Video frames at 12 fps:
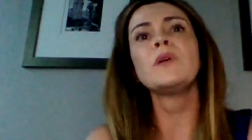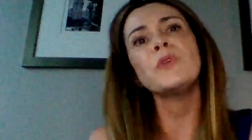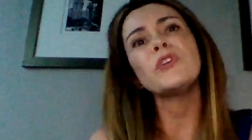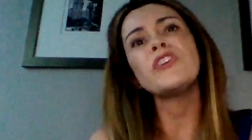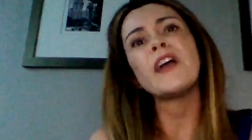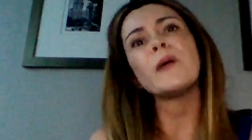
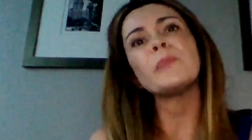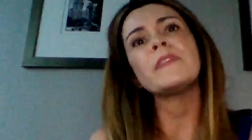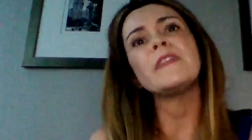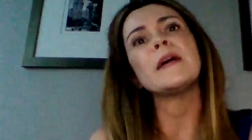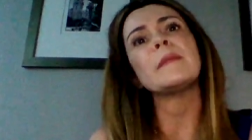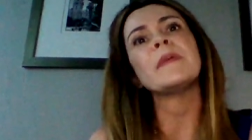which helps
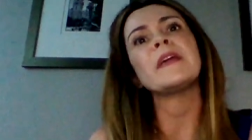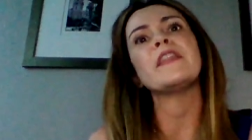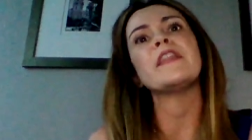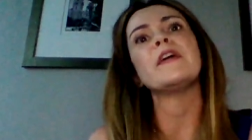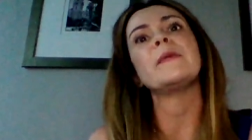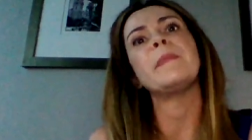them in
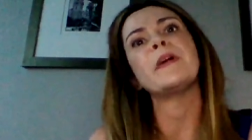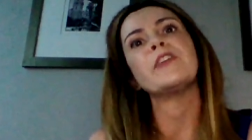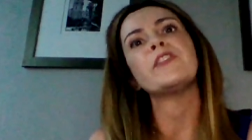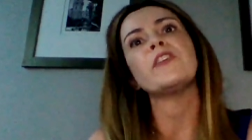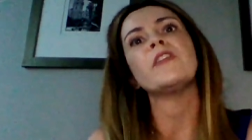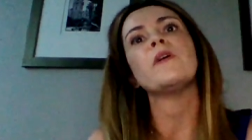their
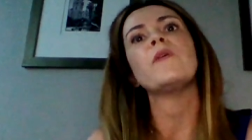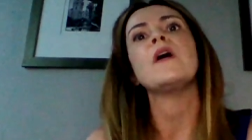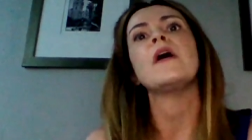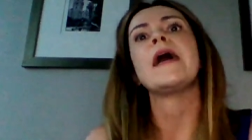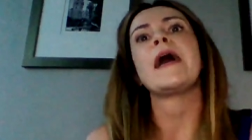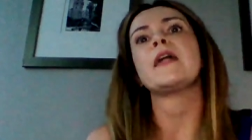personal
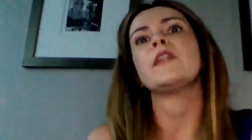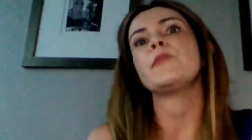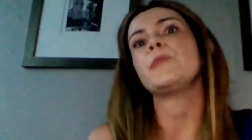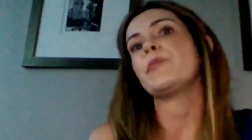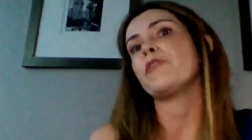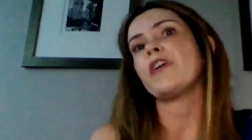
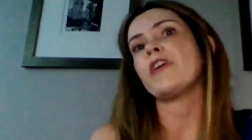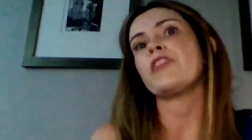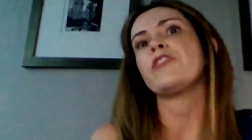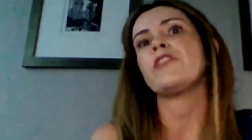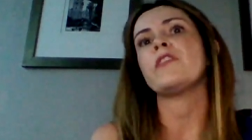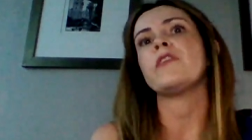and
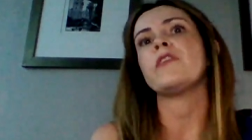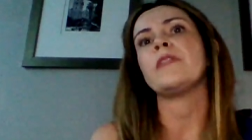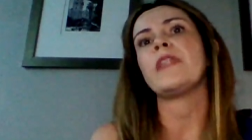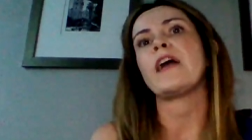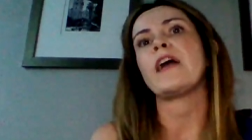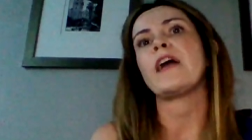professional
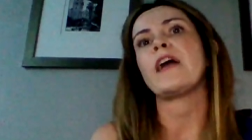life.